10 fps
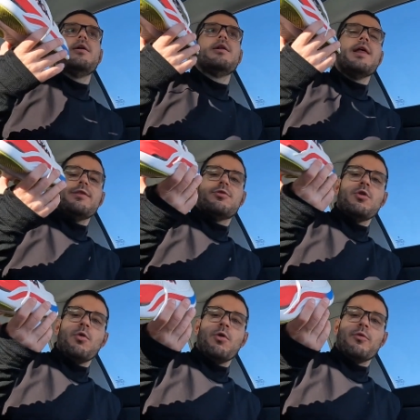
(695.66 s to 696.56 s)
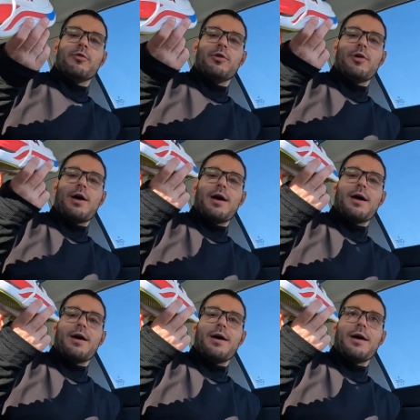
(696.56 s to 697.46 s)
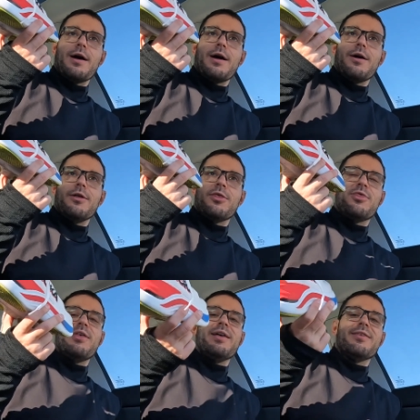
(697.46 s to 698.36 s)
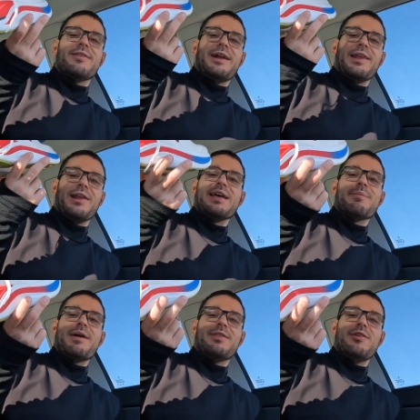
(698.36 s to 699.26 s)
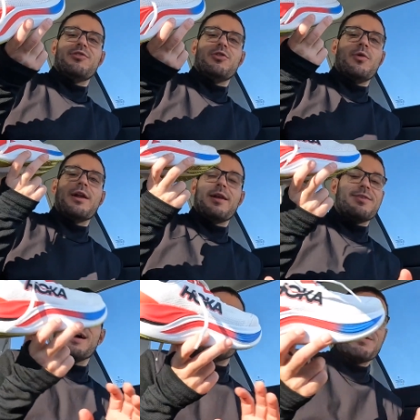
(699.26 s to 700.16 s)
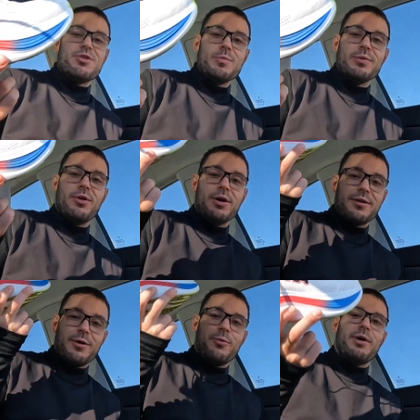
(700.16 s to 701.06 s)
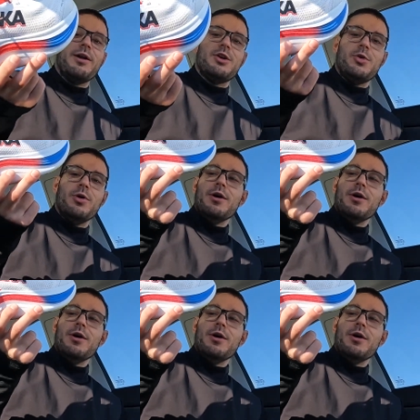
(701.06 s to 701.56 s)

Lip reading: Let's go over the things that I like about this shoe, and it's not going to be super long because I want to do